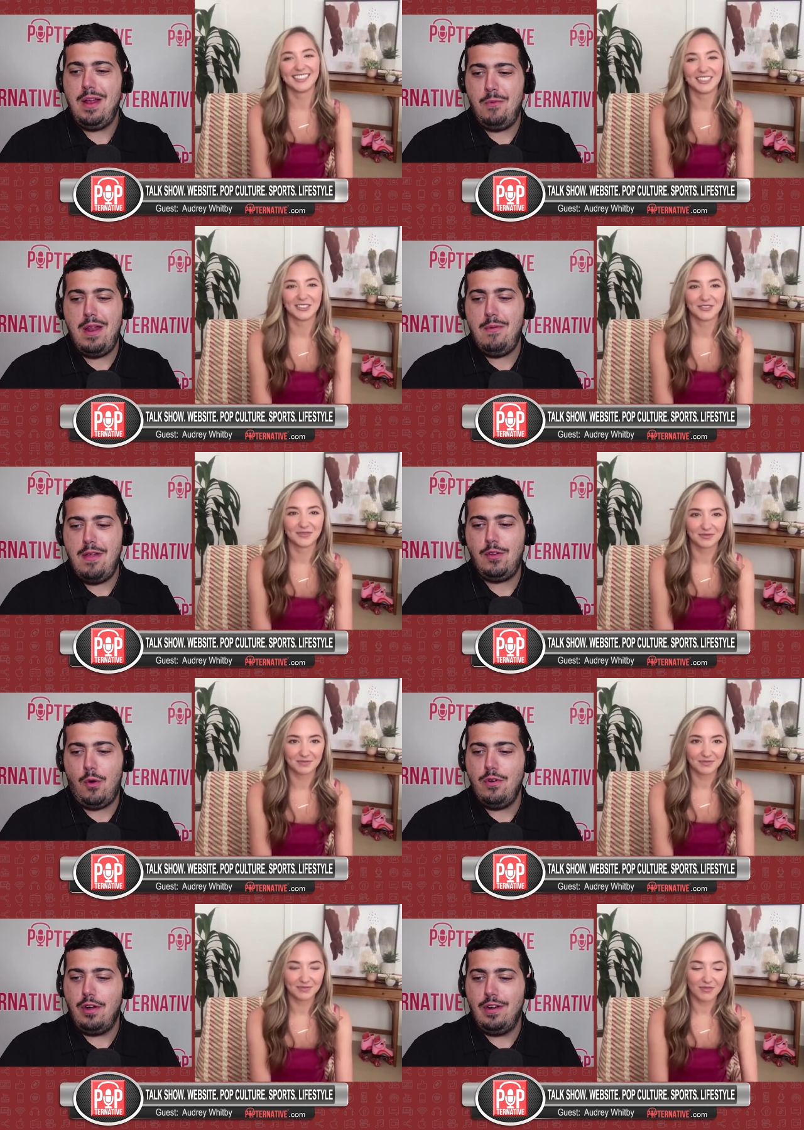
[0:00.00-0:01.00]
Speaker 1: right around the
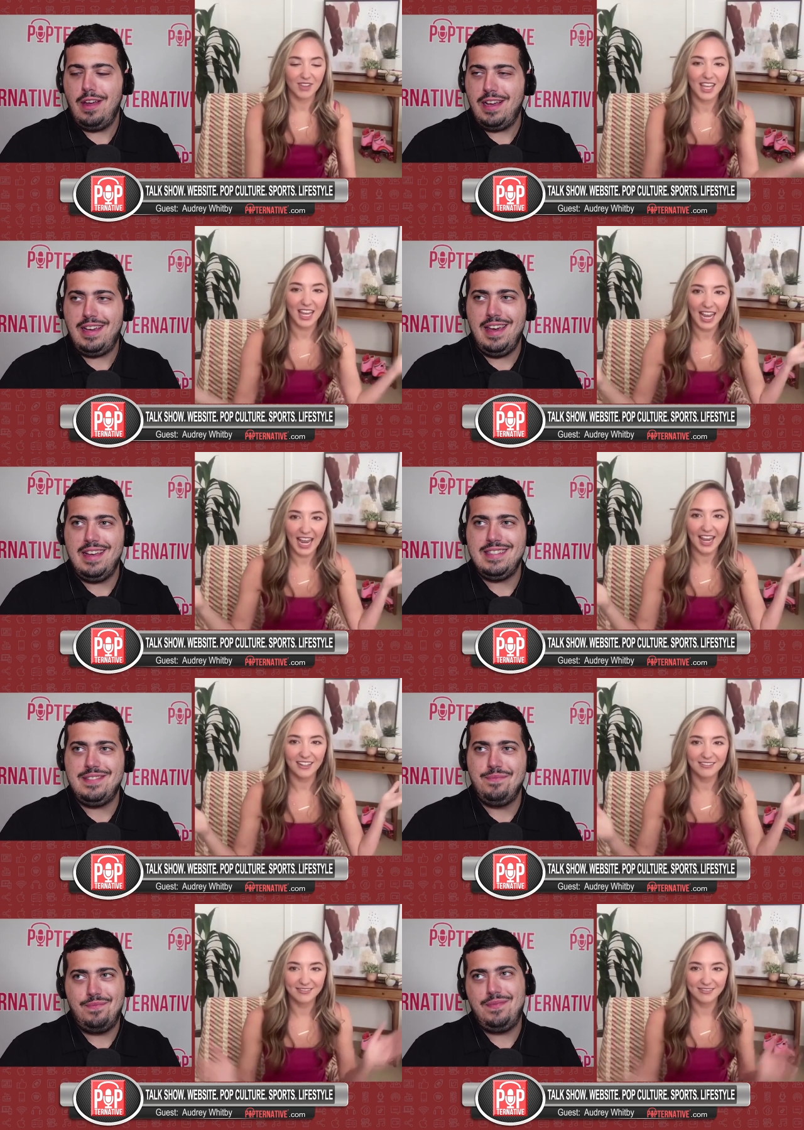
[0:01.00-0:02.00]
corner like uh,
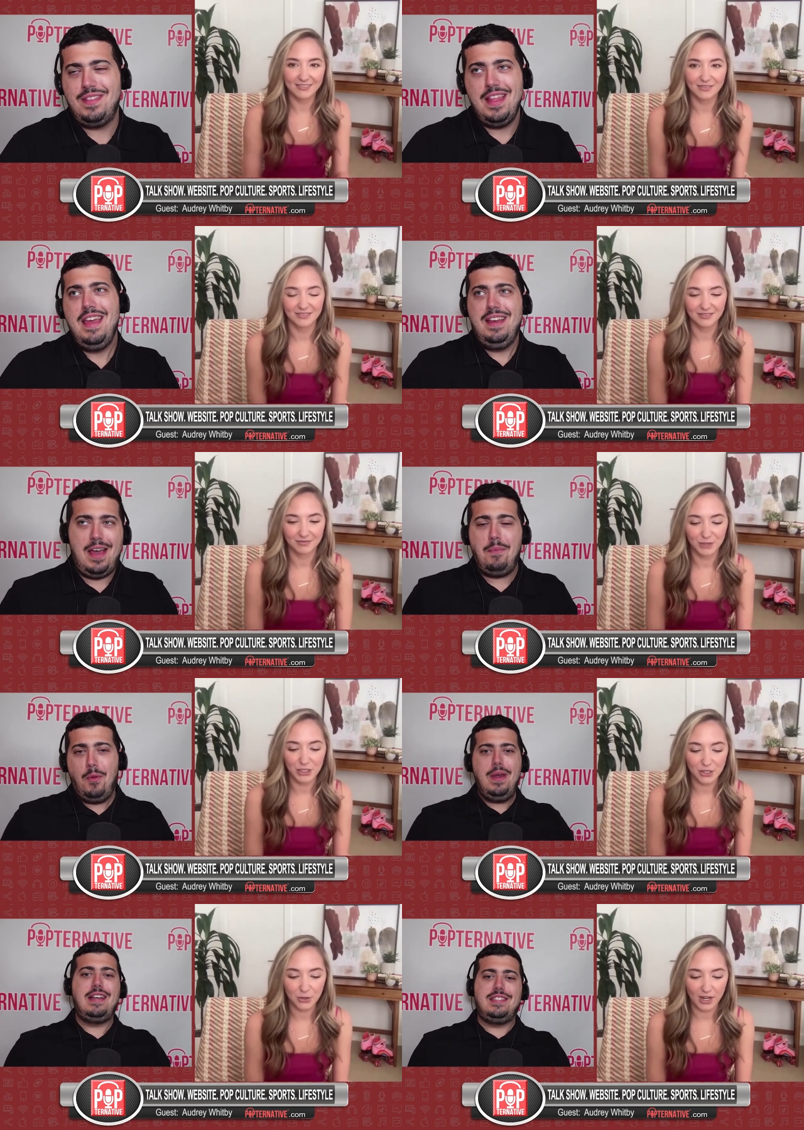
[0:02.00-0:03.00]
a couple
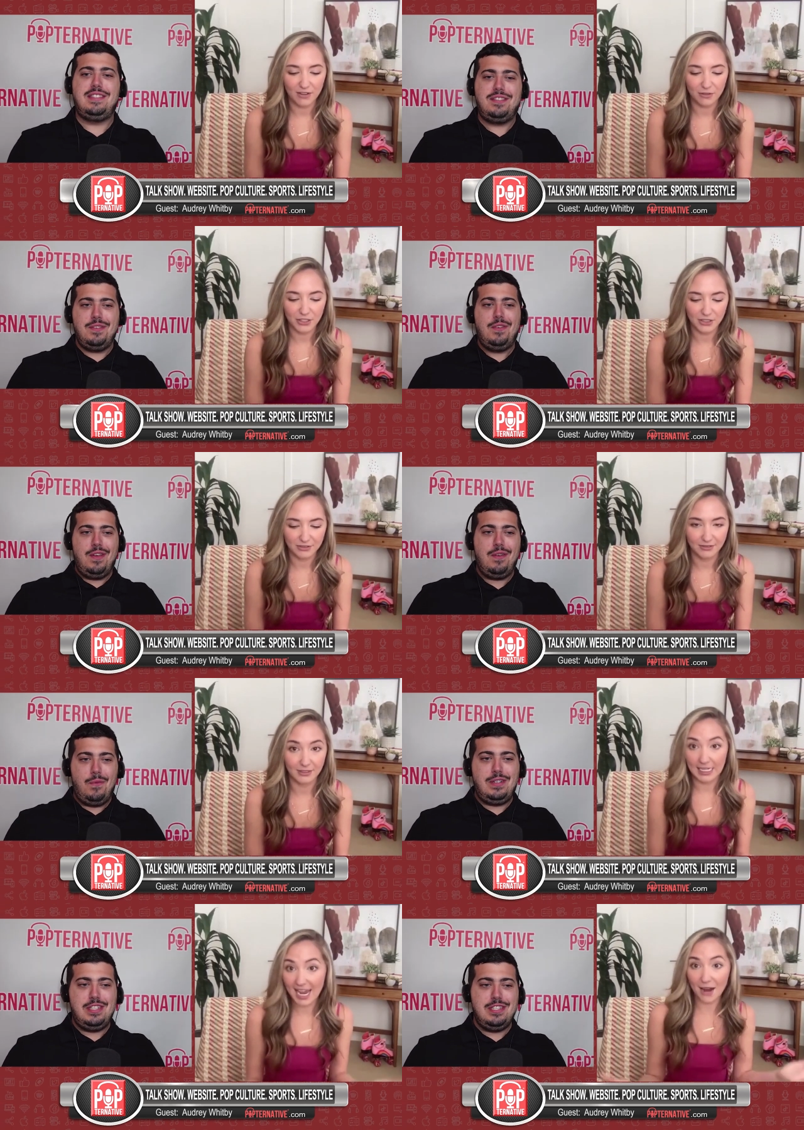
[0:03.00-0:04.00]
weeks so
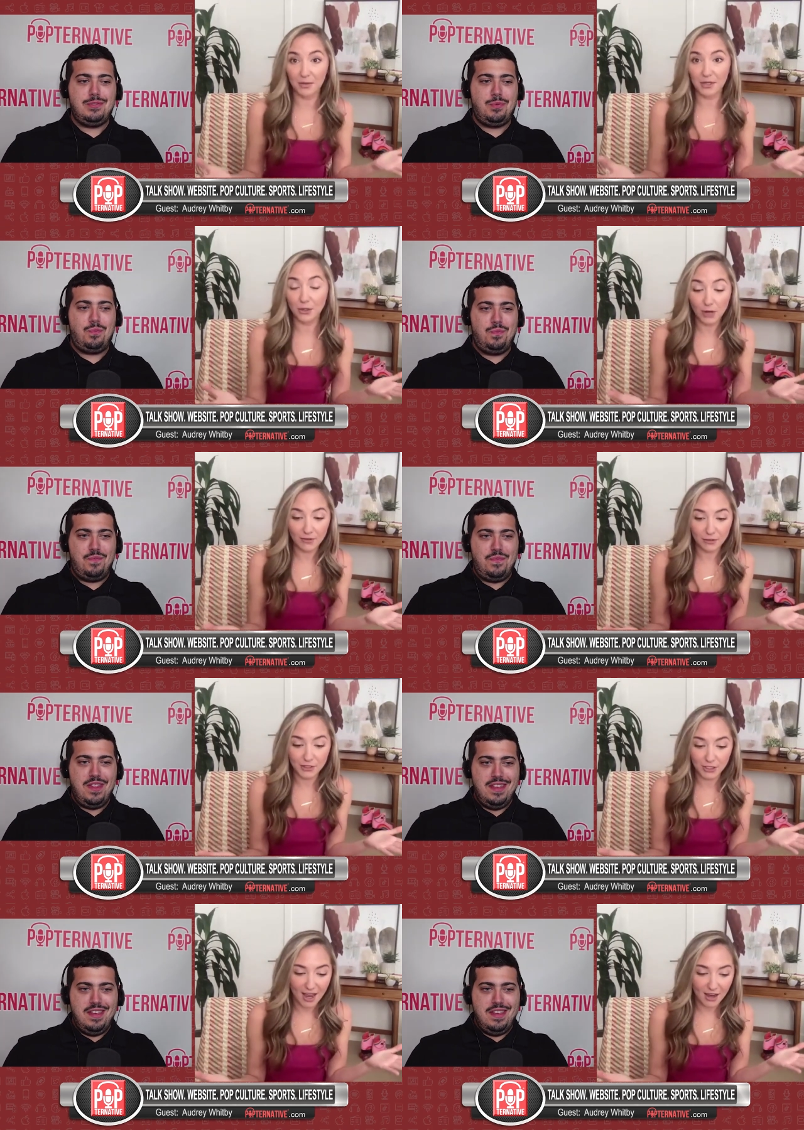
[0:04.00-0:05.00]
Speaker 2: yeah and we're so grateful
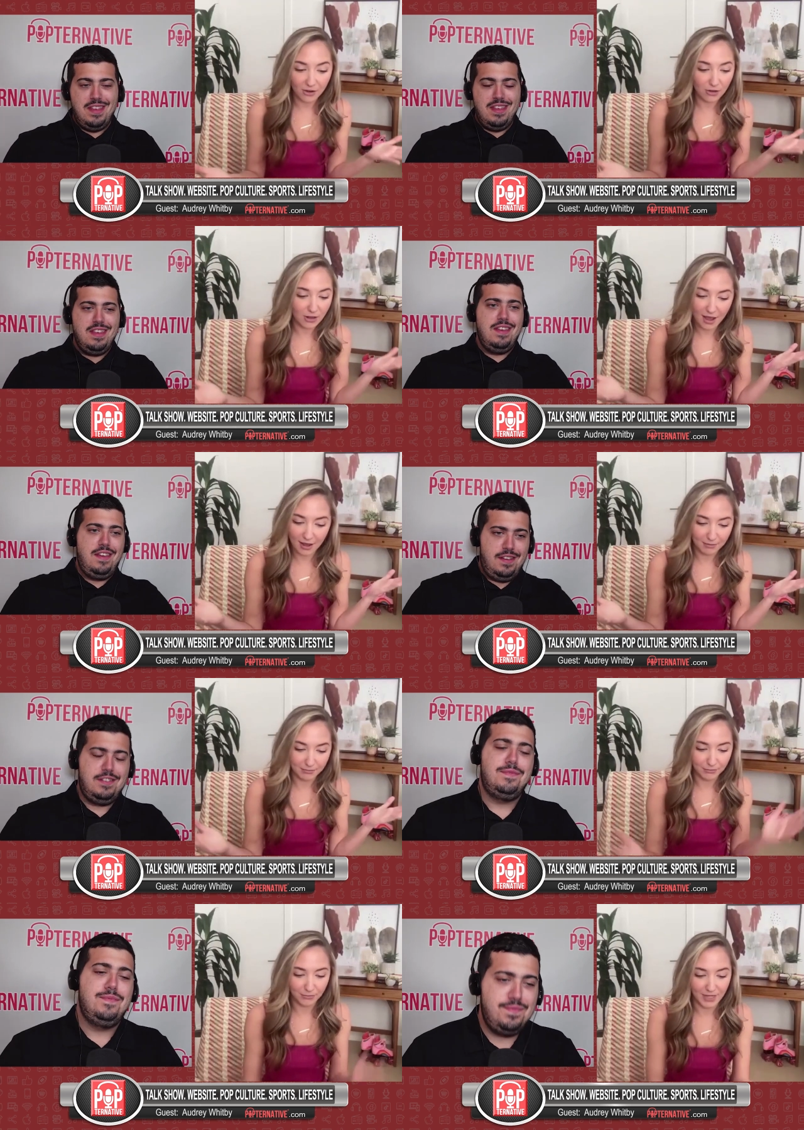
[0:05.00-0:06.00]
to crackle
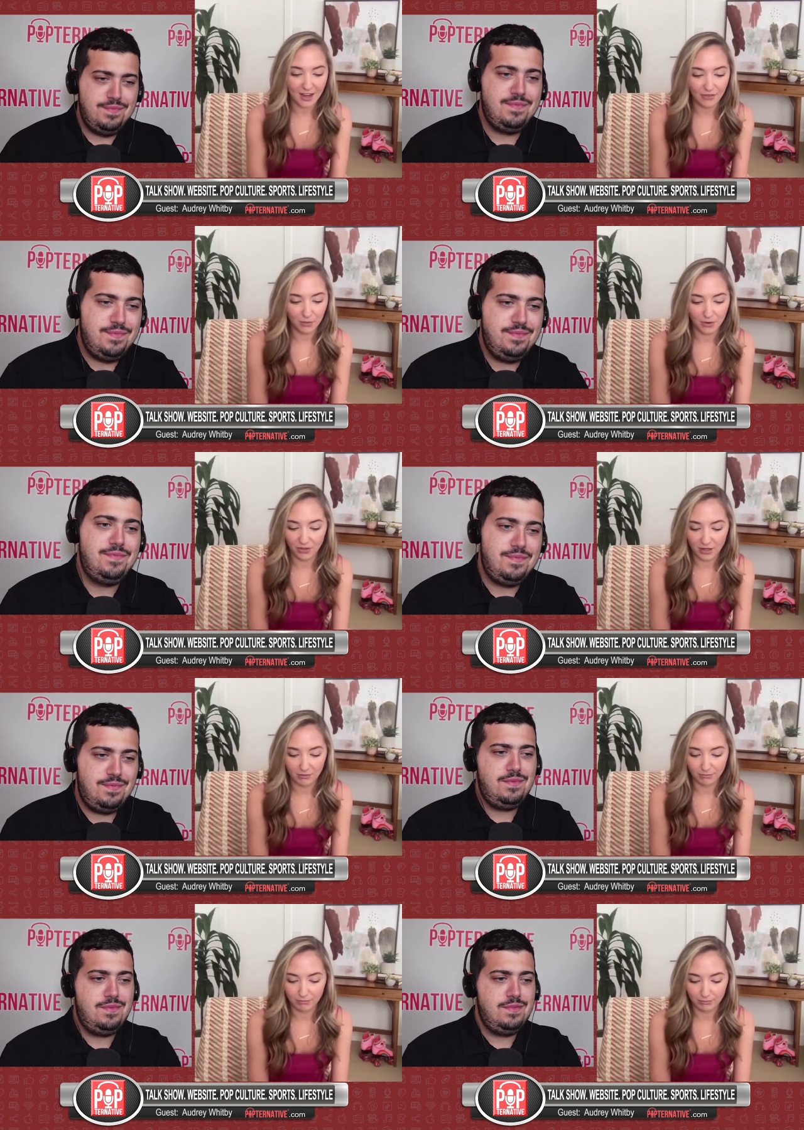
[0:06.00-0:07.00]
um yeah that we're
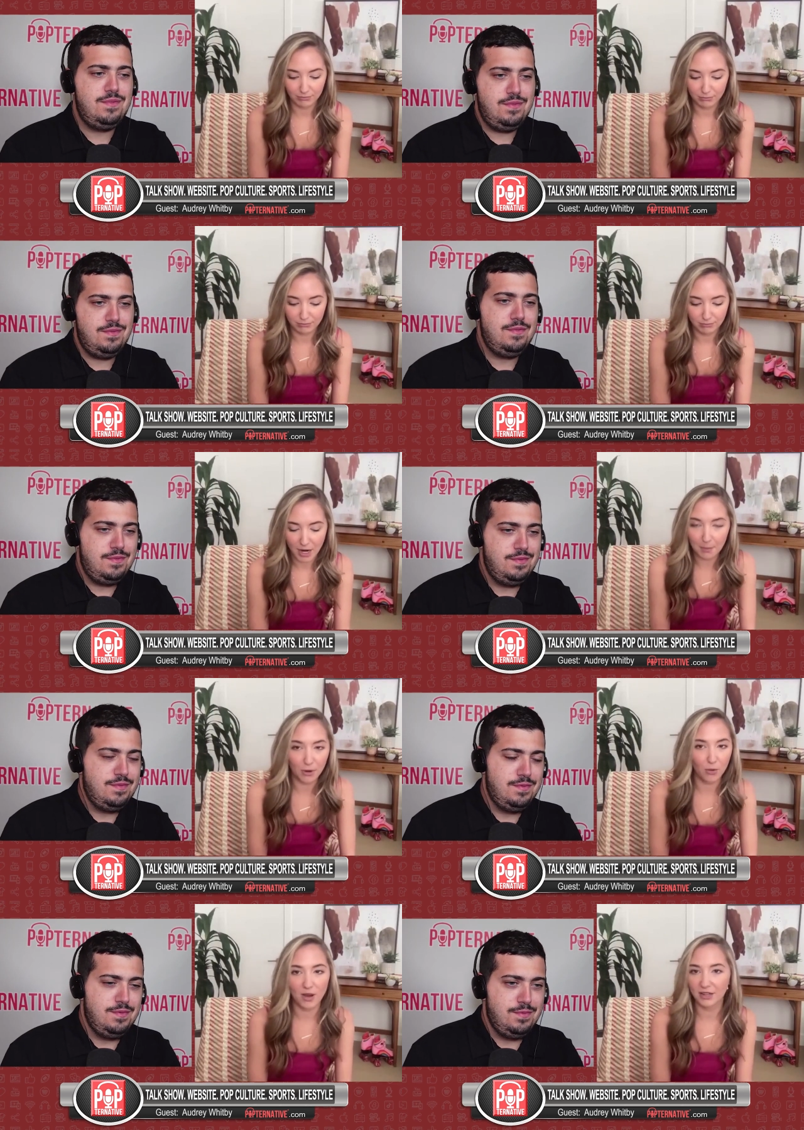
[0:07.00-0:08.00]
the n-
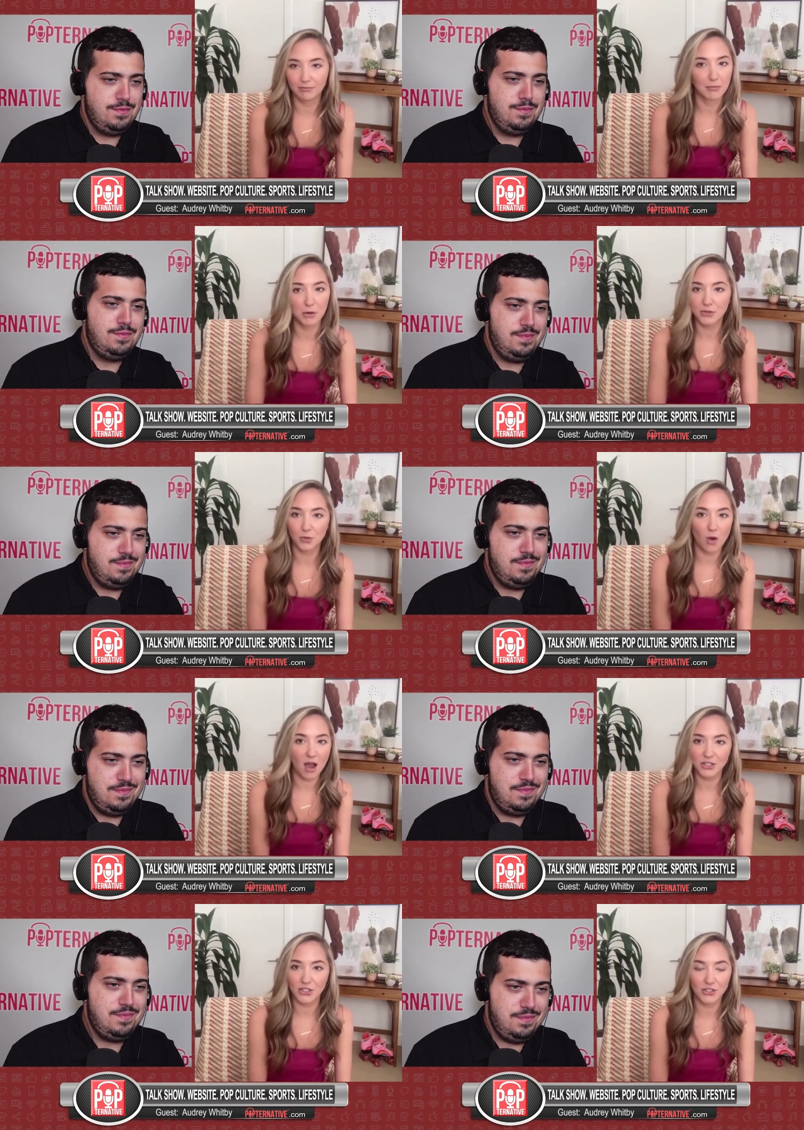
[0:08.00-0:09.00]
number one most
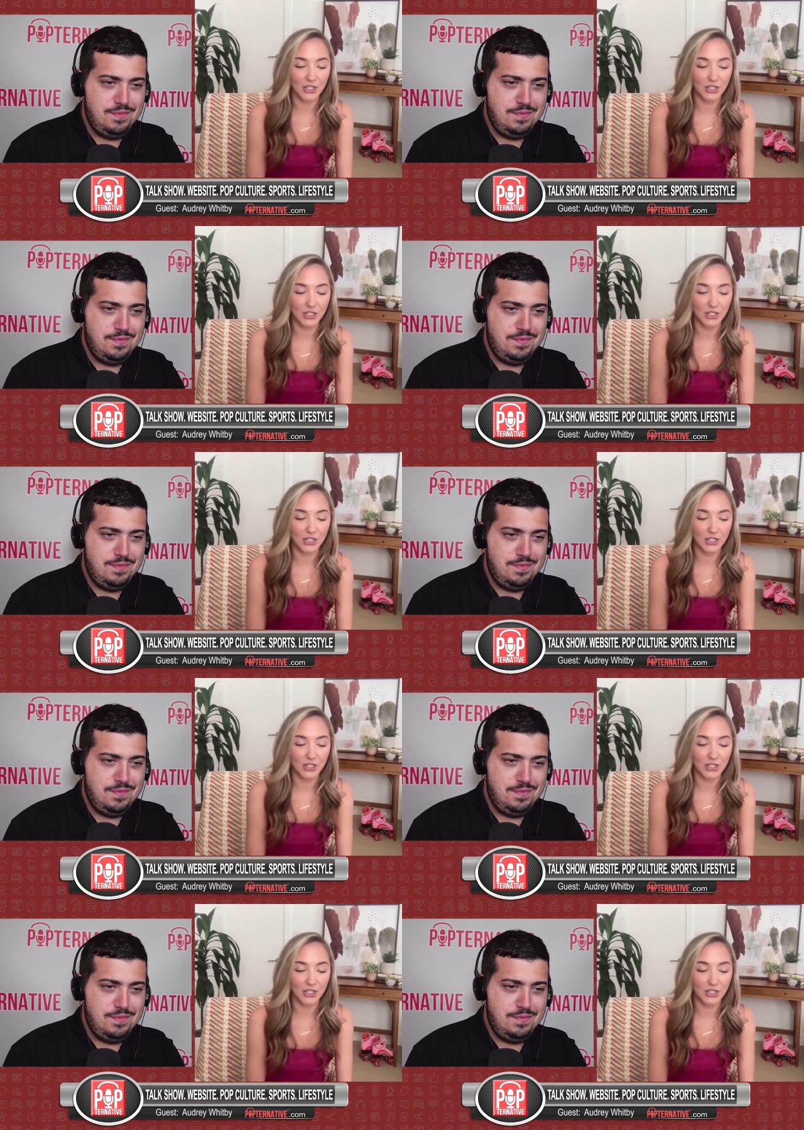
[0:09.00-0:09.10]
watched